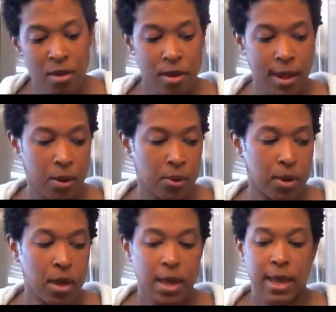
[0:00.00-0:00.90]
Now,
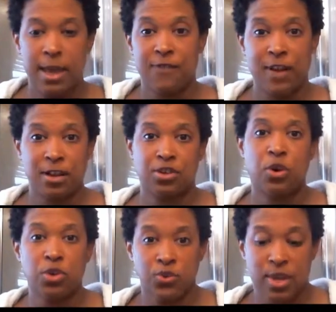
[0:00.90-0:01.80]
if I
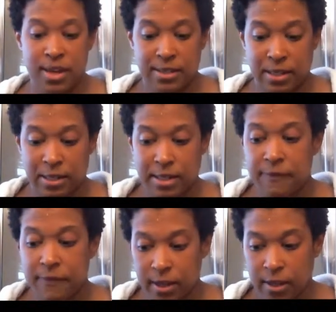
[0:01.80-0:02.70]
don't use that as a
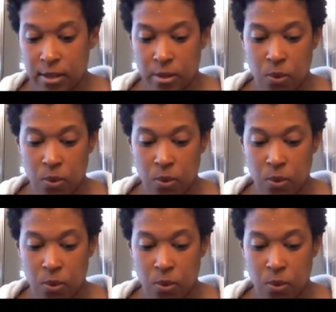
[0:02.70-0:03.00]
leave-in,